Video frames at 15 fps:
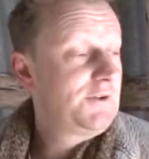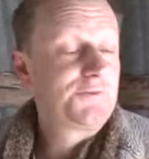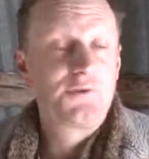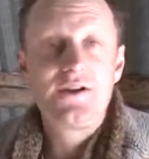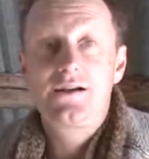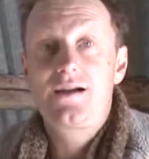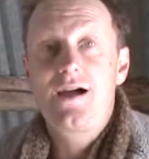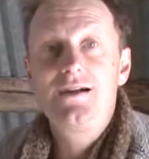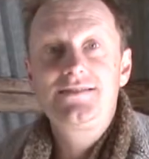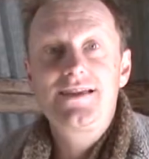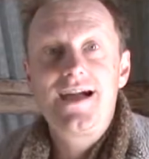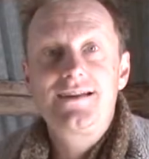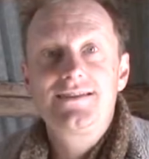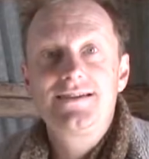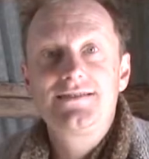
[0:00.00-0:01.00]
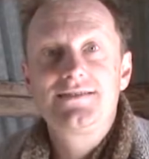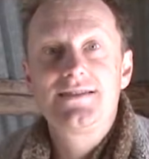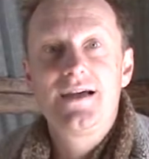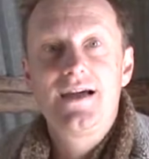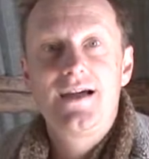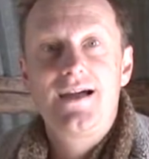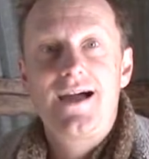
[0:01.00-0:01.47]
free to contact us,
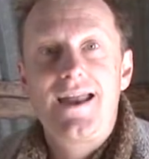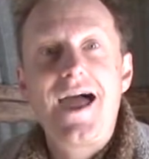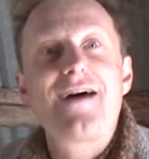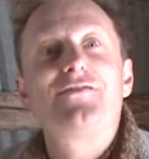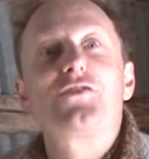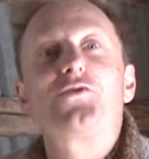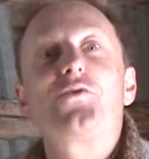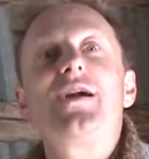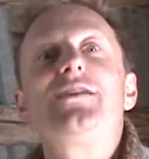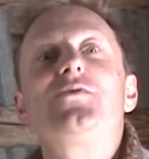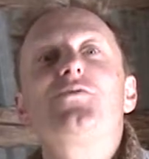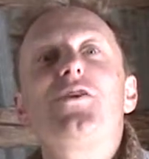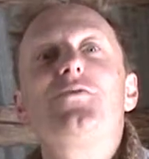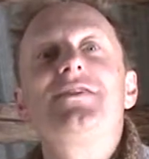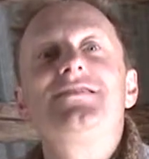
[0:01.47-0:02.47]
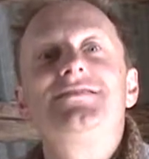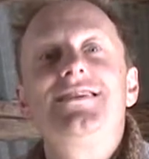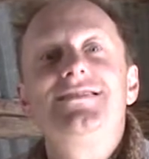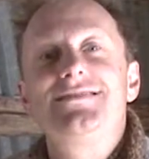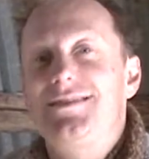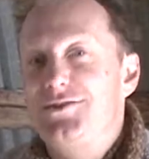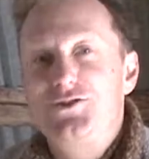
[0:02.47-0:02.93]
and have a great growing
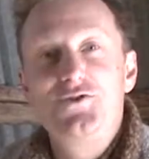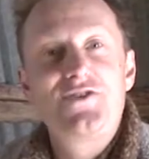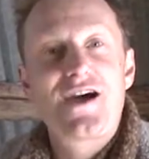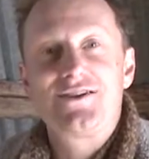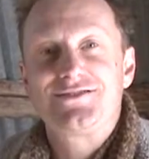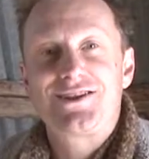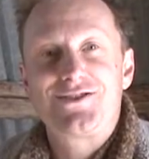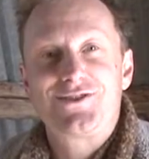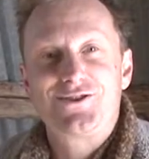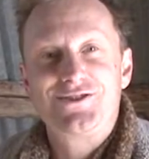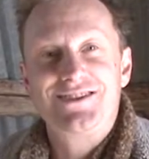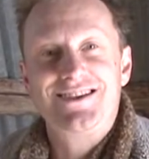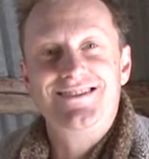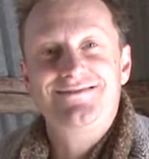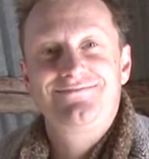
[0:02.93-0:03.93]
season in 2013.